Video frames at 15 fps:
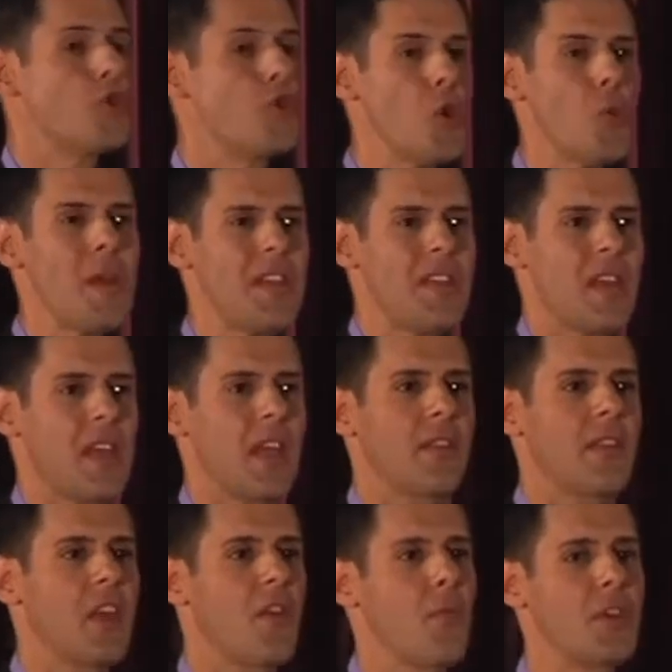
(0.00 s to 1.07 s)
Do we
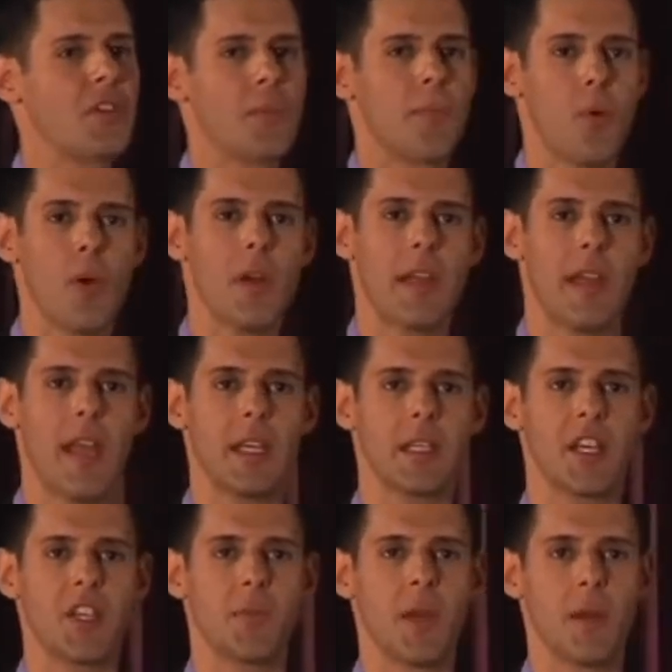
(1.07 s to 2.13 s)
think that if we support gay
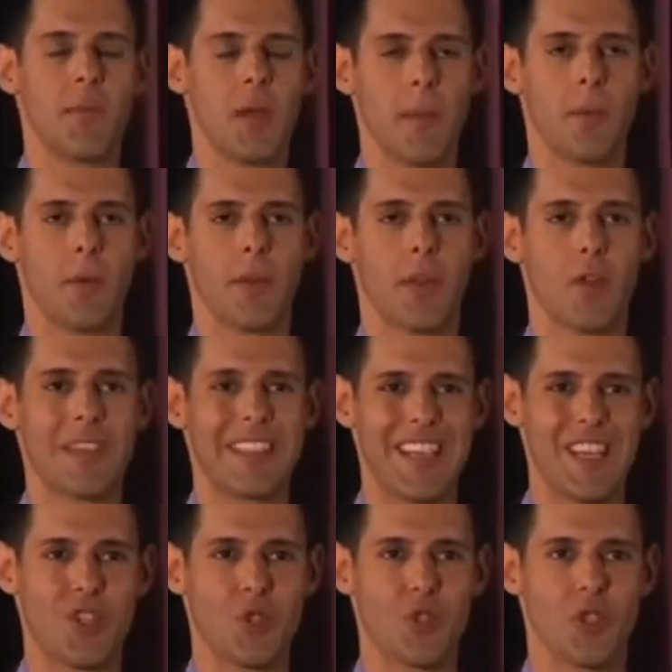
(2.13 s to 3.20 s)
and lesbian people in their
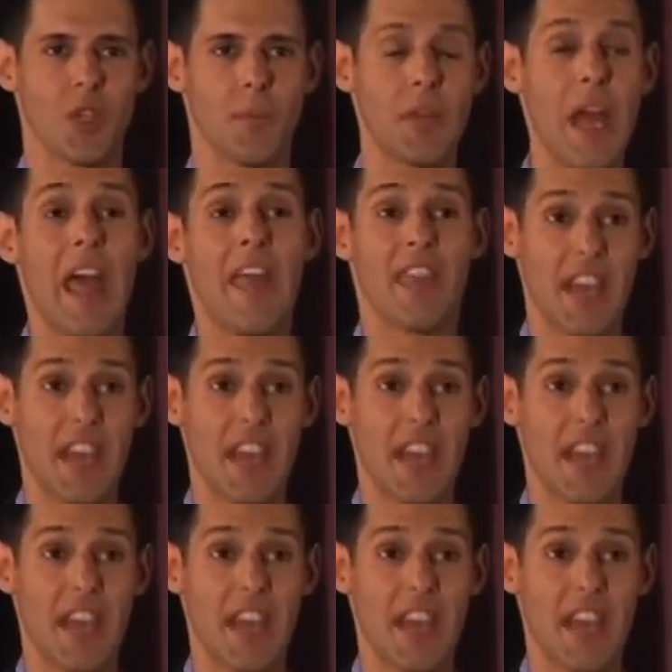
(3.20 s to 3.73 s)
relationships,